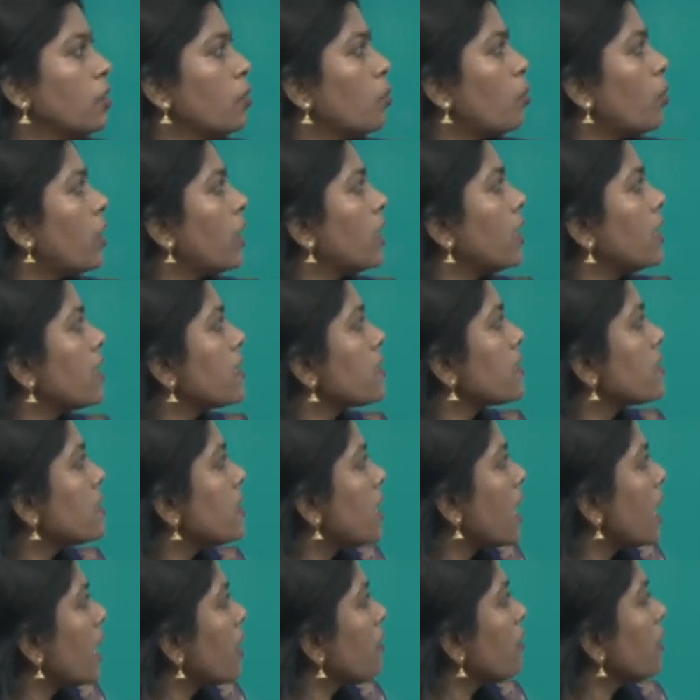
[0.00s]
While he is
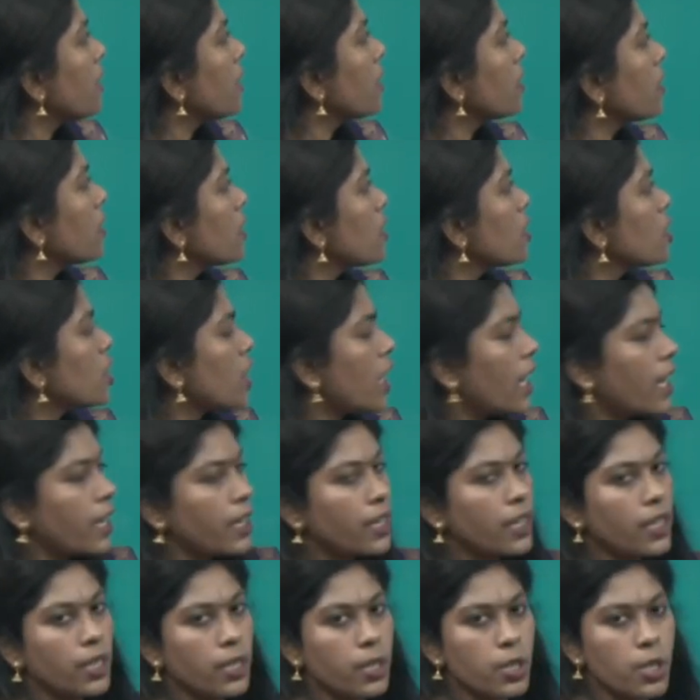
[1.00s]
driving the
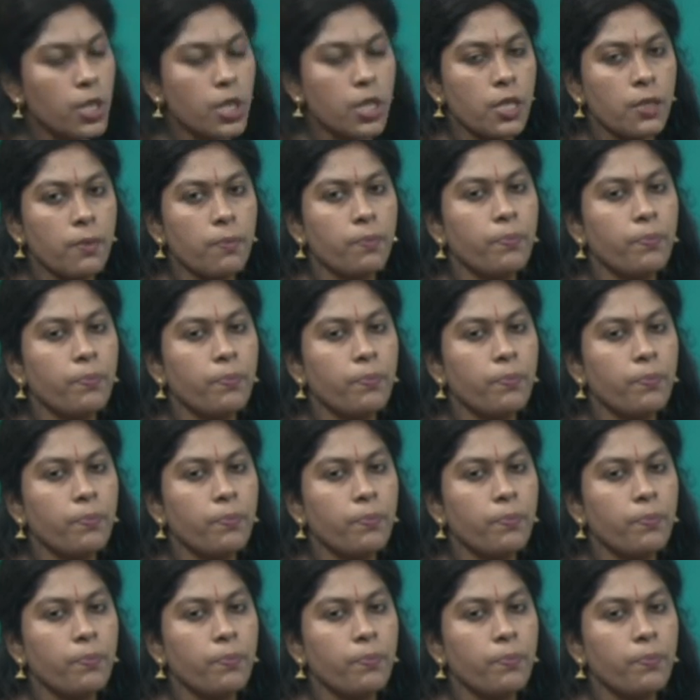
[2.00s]
chariot,